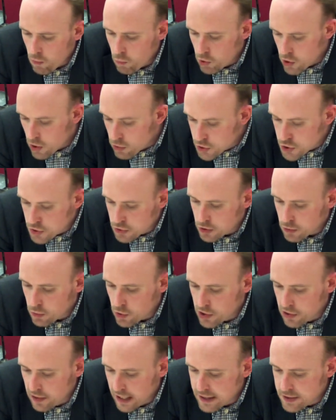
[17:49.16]
we'll also
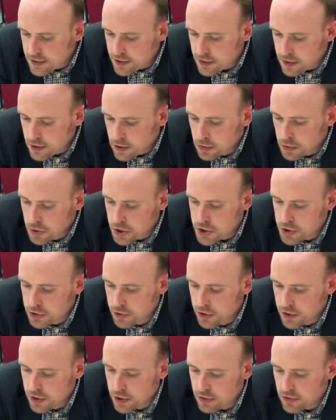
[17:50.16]
go on later in the course
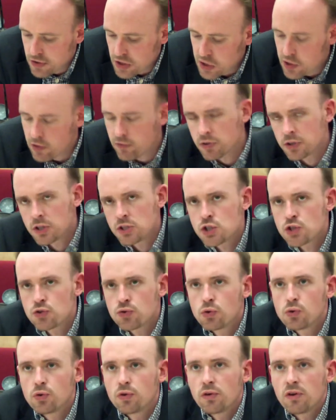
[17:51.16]
to look at the governance
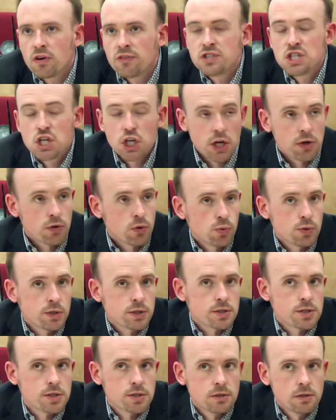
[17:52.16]
role of
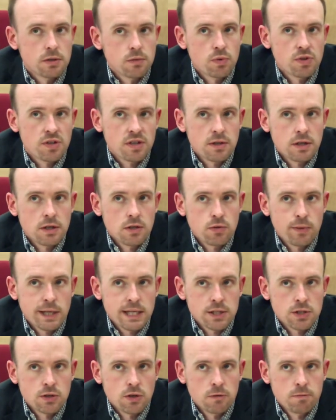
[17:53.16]
shareholders within the
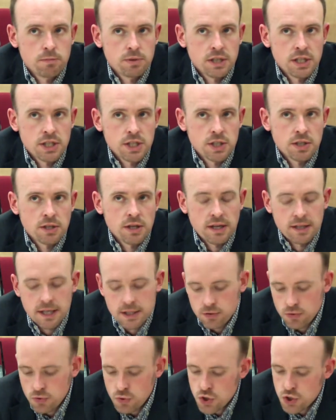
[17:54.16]
US corporation, and
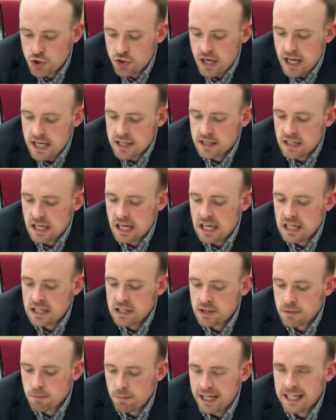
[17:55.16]
I do stress it
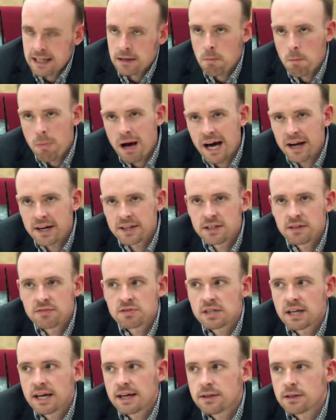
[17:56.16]
is, by
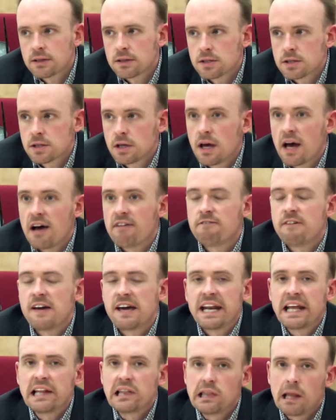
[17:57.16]
comparative standards, a
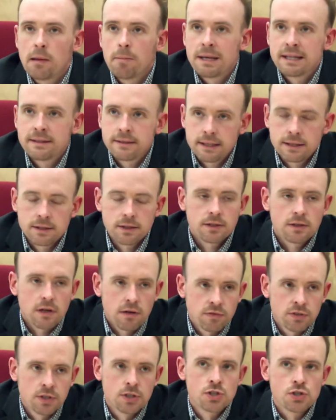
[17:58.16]
very limited
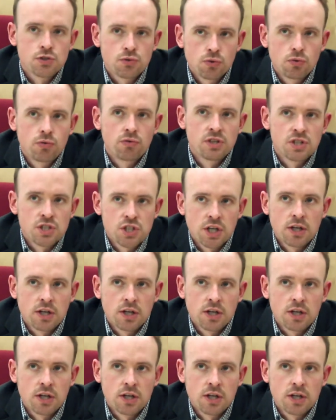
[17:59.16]
governance role that